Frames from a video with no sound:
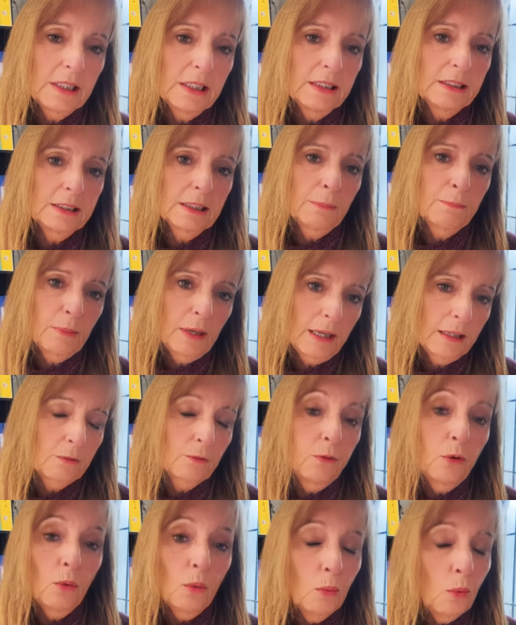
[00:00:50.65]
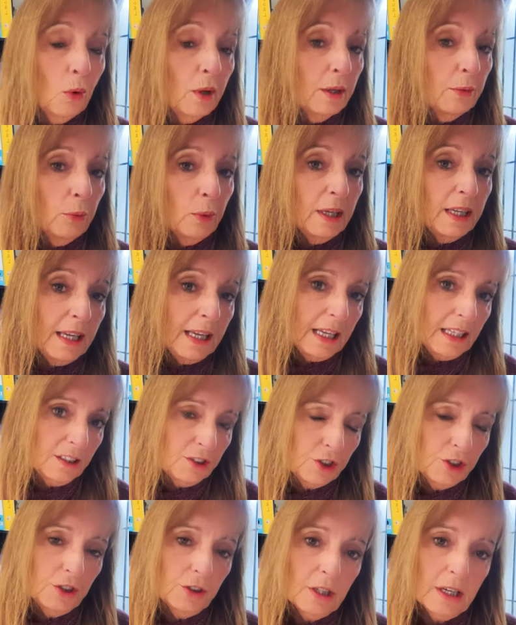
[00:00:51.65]
It's a platform where we
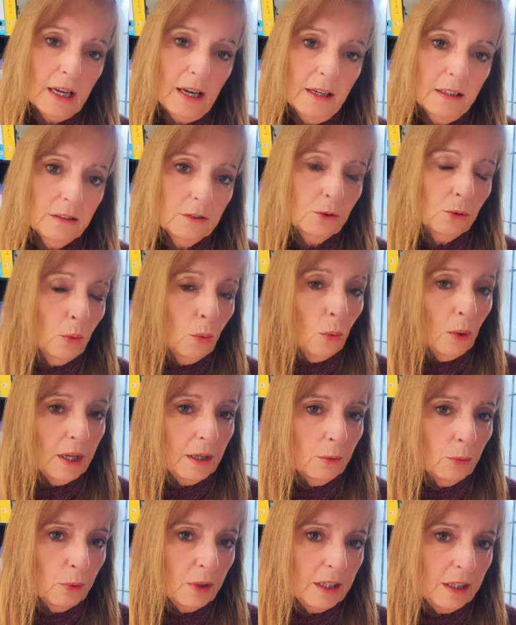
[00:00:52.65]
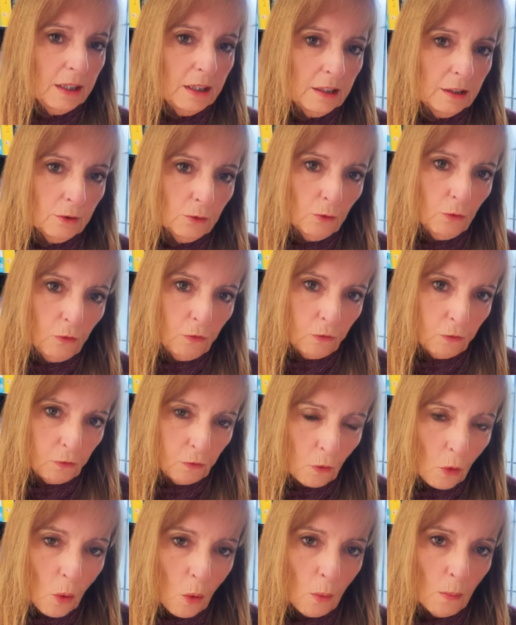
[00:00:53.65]
educate, where we
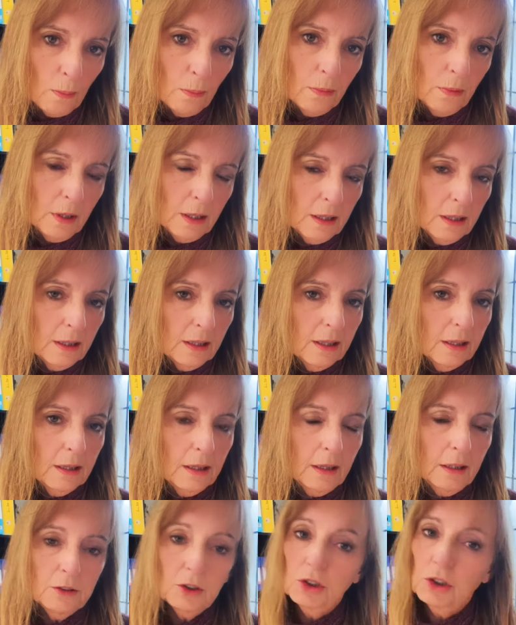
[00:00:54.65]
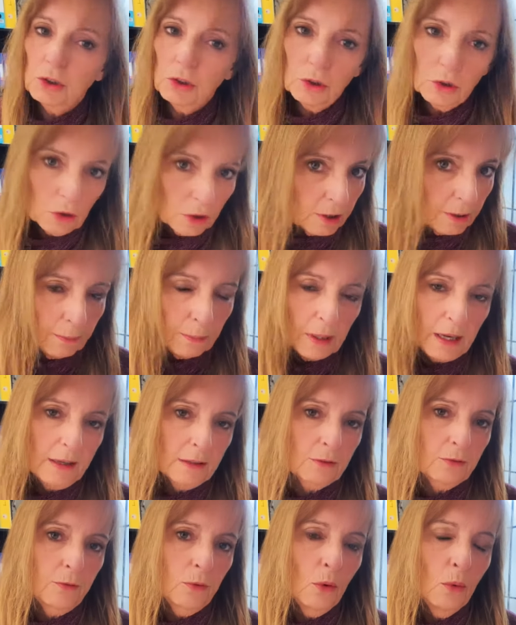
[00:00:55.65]
inform. It's not a
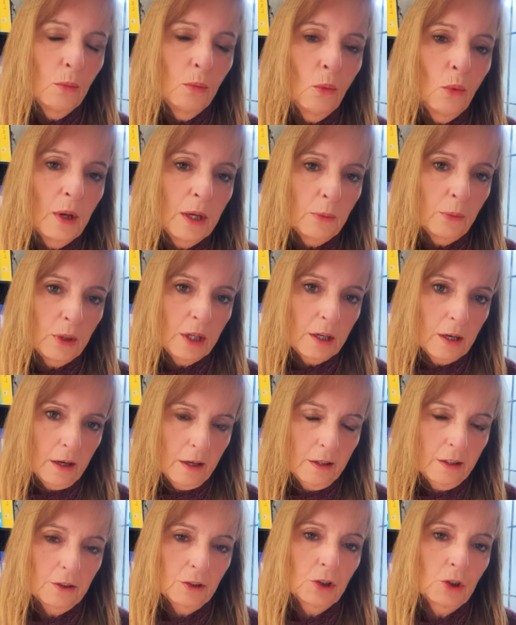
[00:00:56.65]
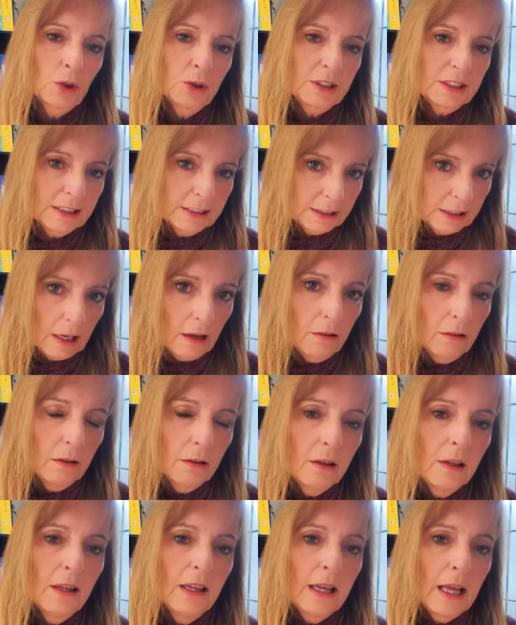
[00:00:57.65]
platform where we're going to
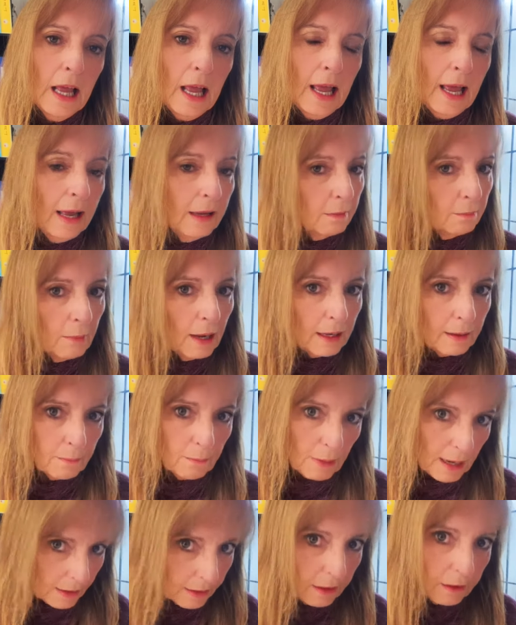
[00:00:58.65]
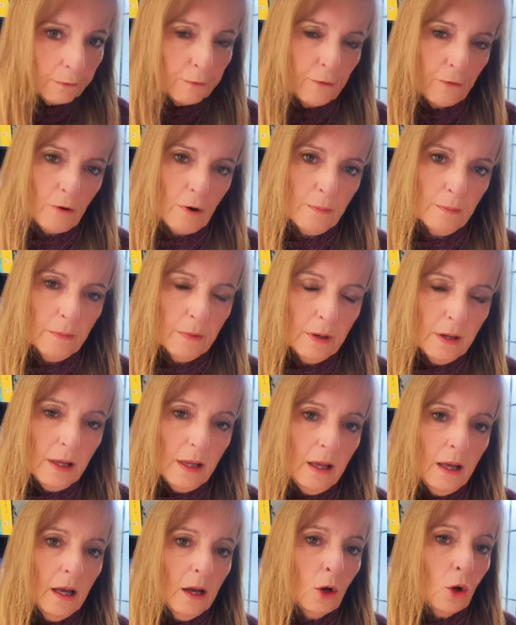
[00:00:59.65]
sell and make money from
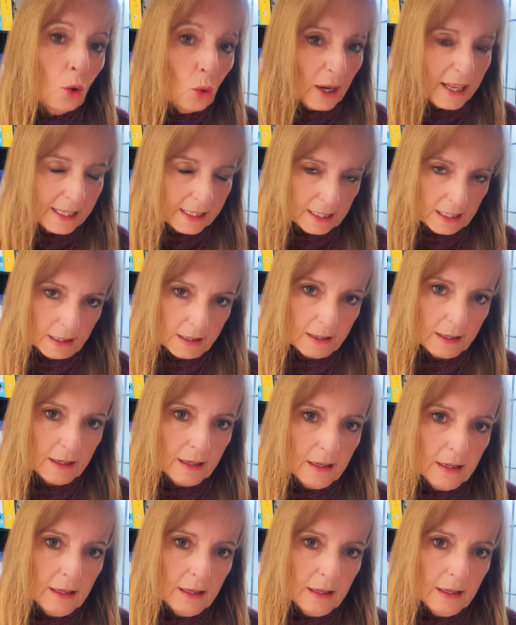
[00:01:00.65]
quickly.